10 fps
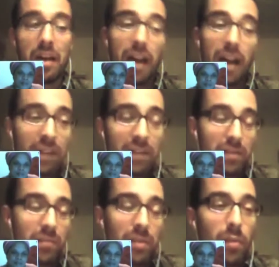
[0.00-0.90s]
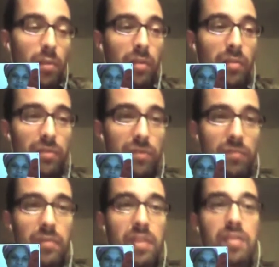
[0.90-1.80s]
I think, well, if
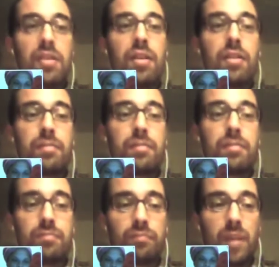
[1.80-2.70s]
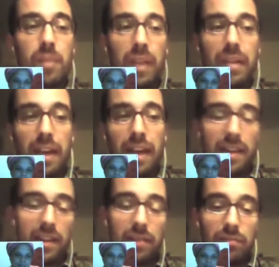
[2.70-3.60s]
things are planned ahead
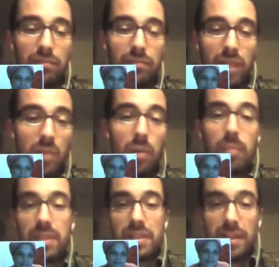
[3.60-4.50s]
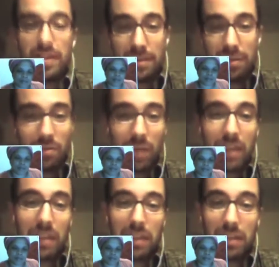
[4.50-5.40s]
and publicized
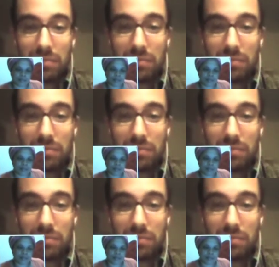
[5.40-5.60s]
correctly,